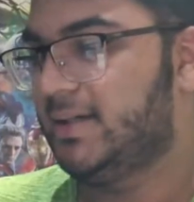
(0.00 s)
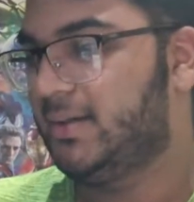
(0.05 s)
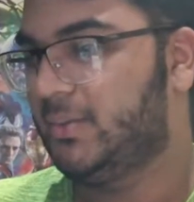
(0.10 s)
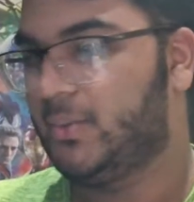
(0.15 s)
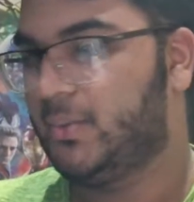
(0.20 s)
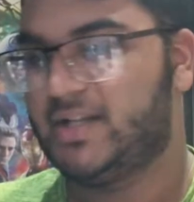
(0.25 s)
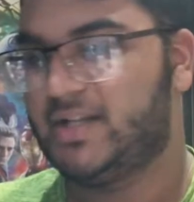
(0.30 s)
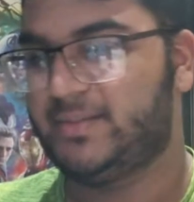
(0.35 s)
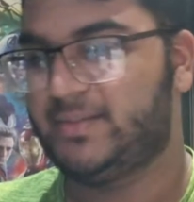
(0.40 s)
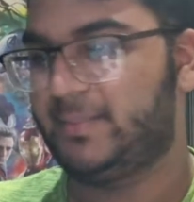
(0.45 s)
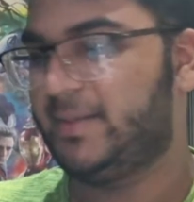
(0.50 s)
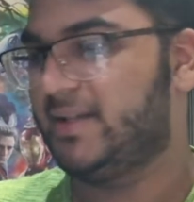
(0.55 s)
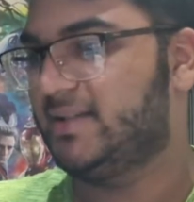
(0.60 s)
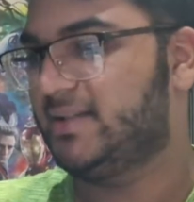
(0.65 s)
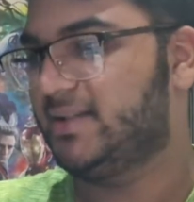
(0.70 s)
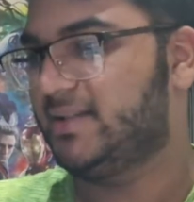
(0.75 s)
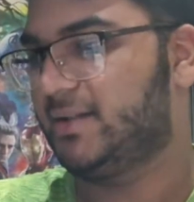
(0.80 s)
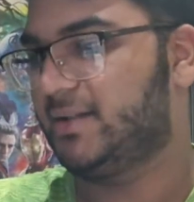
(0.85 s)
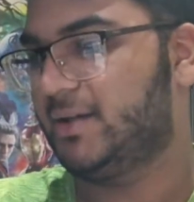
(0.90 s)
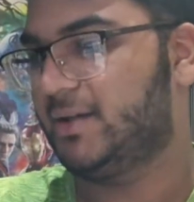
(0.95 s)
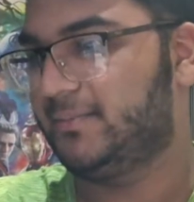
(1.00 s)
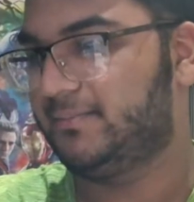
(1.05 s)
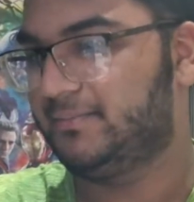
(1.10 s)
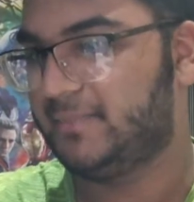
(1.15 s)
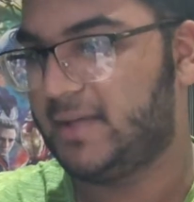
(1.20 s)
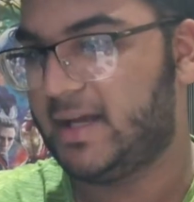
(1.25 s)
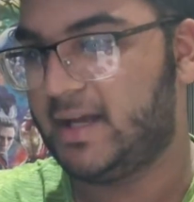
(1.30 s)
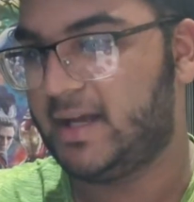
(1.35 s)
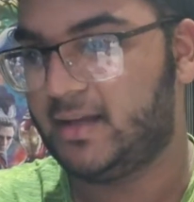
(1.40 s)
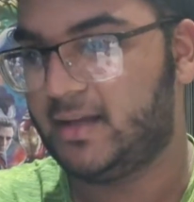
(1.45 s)
Where's my pencil gone?
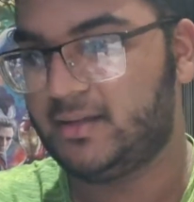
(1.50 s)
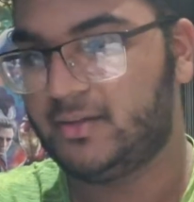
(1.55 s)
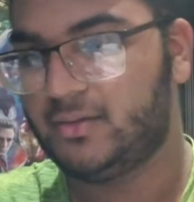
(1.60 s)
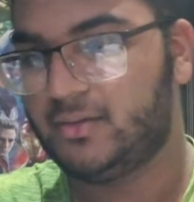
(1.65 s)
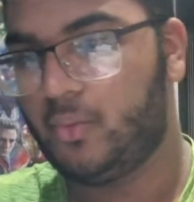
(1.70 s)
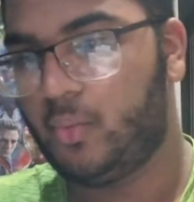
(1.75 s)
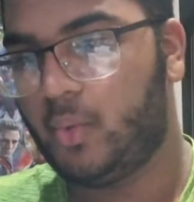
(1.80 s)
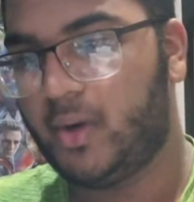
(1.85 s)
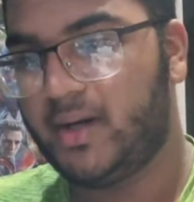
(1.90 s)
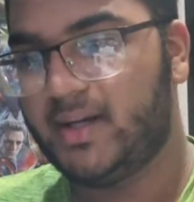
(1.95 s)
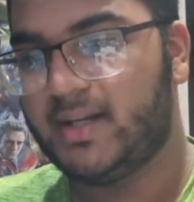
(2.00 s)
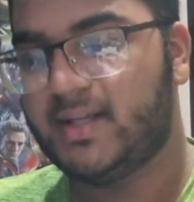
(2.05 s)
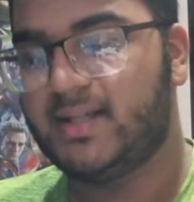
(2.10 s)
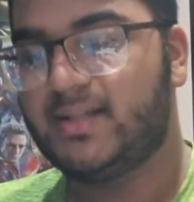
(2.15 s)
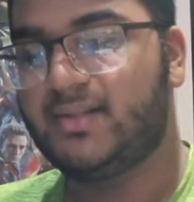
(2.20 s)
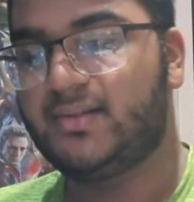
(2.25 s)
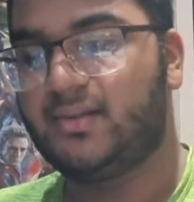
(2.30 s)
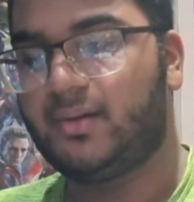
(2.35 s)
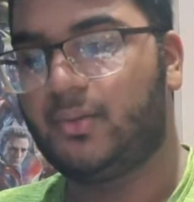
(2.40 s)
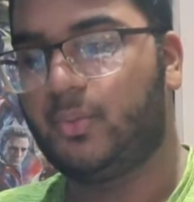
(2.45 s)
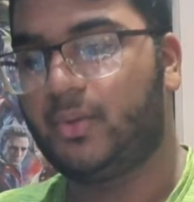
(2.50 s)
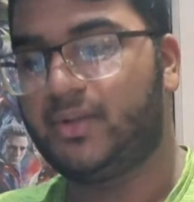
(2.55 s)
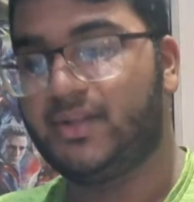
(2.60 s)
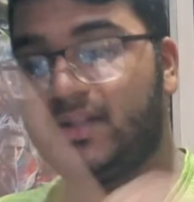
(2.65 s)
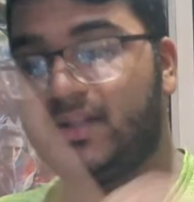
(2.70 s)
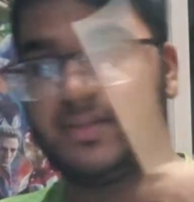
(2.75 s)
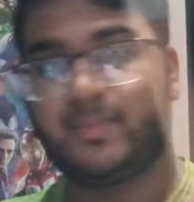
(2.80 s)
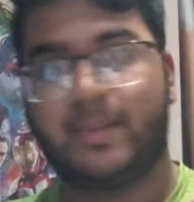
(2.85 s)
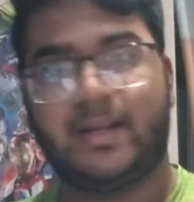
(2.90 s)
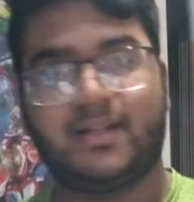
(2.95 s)
I don't know what it is with
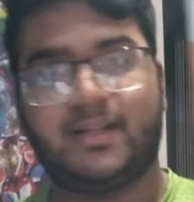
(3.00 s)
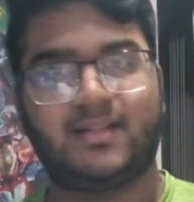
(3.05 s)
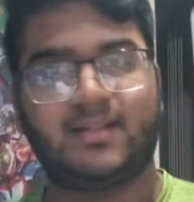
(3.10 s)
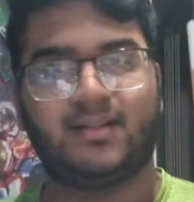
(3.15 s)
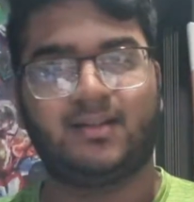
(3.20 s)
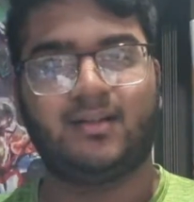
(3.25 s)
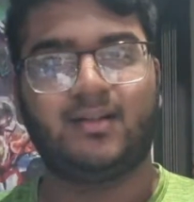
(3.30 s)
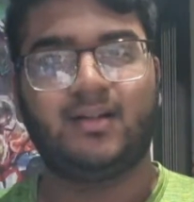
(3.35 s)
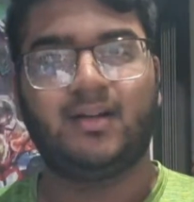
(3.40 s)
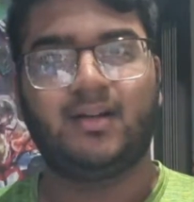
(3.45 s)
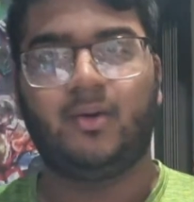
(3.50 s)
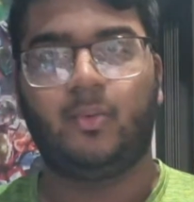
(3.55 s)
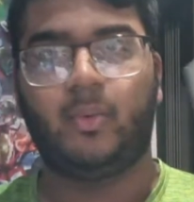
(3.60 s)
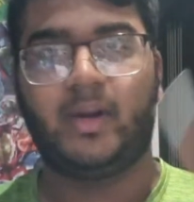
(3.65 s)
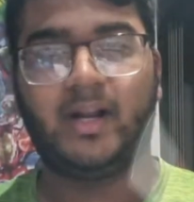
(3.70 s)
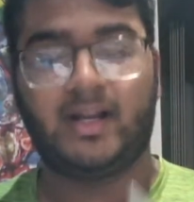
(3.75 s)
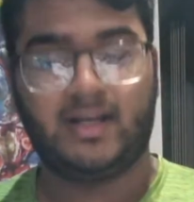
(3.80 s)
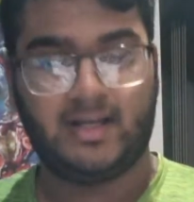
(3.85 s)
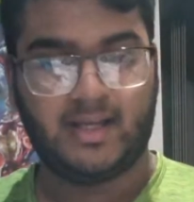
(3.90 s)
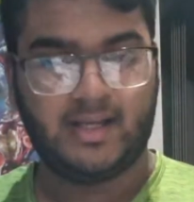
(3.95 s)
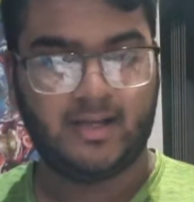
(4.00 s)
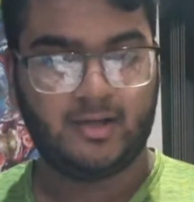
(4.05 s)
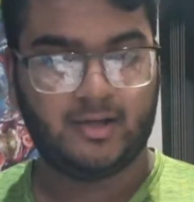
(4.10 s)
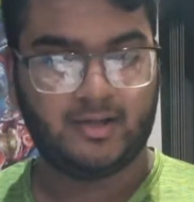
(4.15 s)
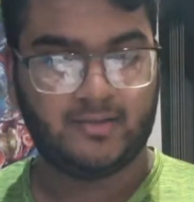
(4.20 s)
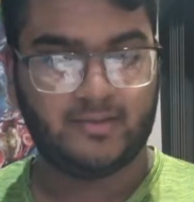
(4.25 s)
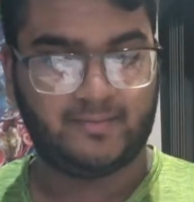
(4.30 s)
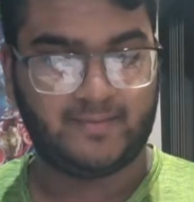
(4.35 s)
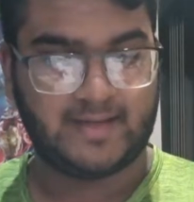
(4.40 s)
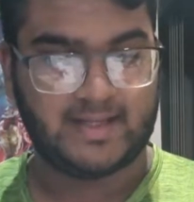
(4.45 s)
this pencil. When I lay it on
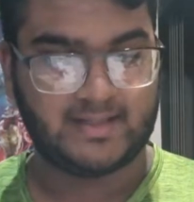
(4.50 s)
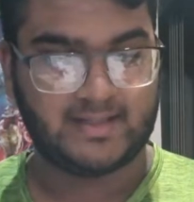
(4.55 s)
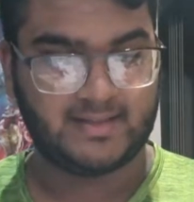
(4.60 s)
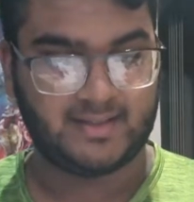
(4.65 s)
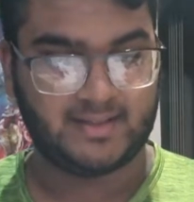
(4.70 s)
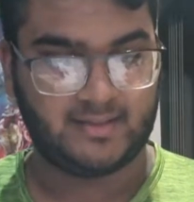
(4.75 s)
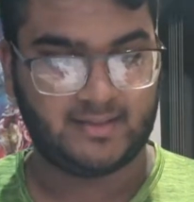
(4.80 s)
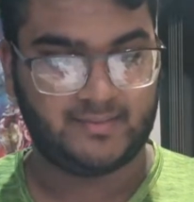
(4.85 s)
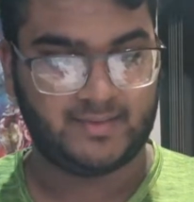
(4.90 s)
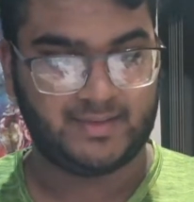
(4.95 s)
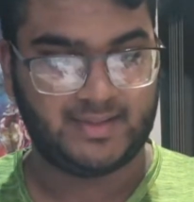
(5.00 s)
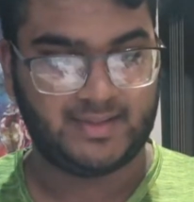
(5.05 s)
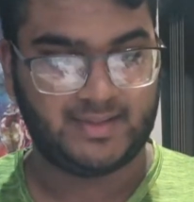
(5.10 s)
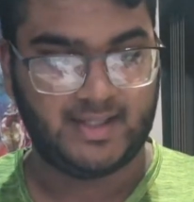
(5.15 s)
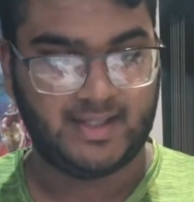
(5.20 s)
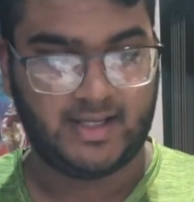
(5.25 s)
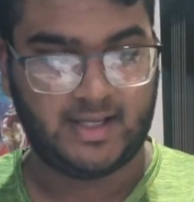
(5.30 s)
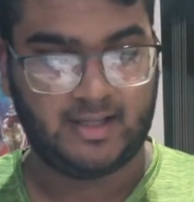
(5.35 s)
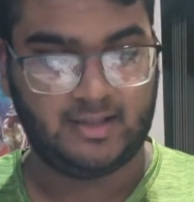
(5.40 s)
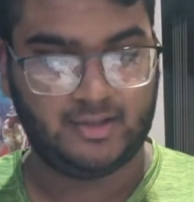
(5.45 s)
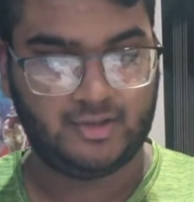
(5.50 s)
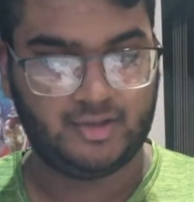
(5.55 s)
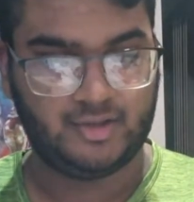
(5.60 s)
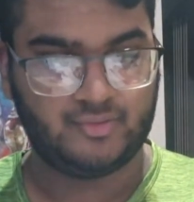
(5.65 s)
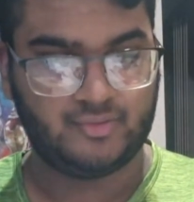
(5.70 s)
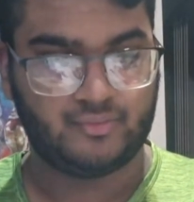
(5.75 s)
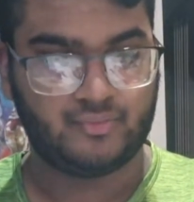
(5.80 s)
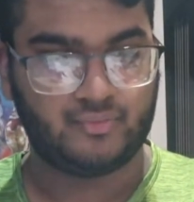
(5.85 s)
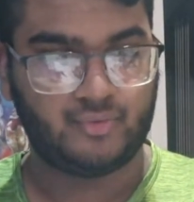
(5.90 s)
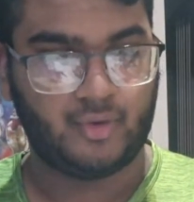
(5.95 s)
a flat surface, it'll just
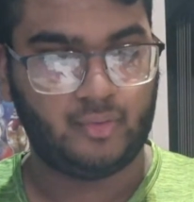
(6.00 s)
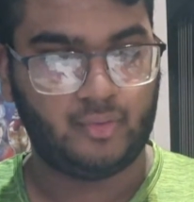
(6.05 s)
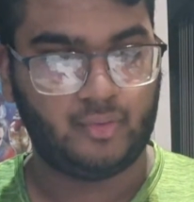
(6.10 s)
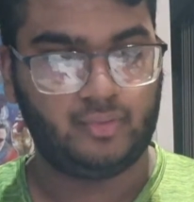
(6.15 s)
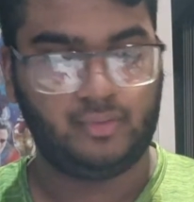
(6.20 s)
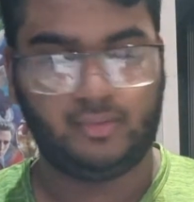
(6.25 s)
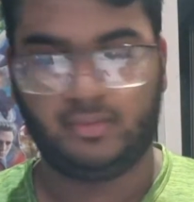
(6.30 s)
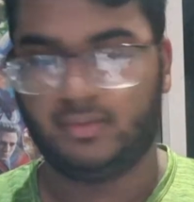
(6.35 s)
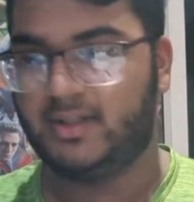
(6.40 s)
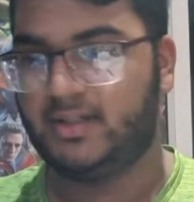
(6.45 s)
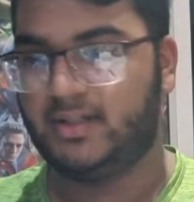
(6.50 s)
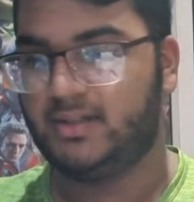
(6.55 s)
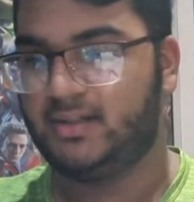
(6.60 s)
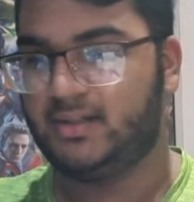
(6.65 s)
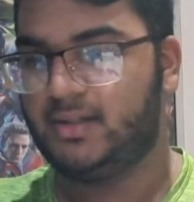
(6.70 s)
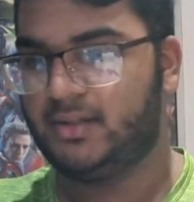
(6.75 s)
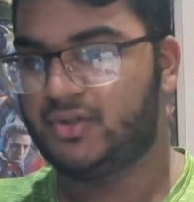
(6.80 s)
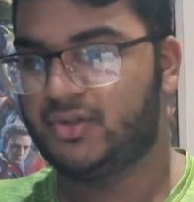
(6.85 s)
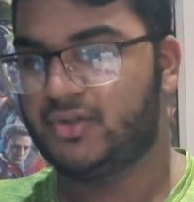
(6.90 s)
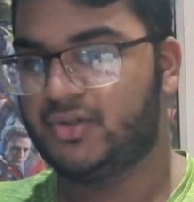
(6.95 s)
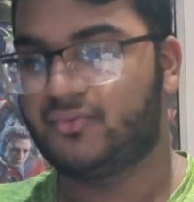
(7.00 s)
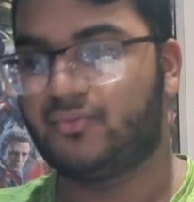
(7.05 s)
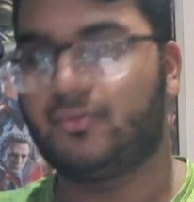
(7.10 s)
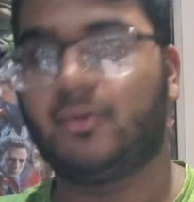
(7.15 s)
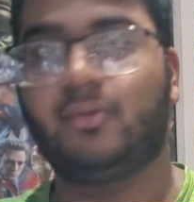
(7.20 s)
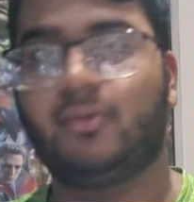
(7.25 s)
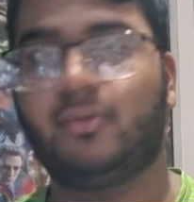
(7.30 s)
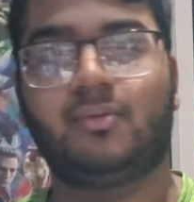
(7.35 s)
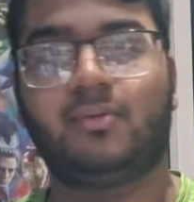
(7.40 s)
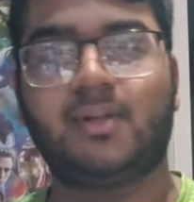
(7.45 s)
roll. It'll just
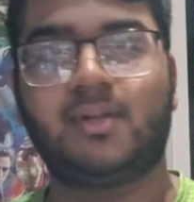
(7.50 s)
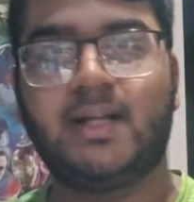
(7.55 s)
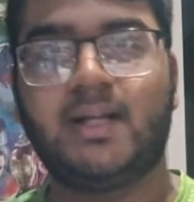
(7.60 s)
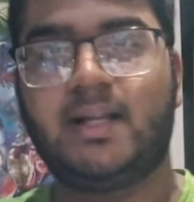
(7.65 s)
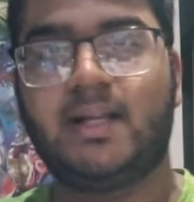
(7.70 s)
roll.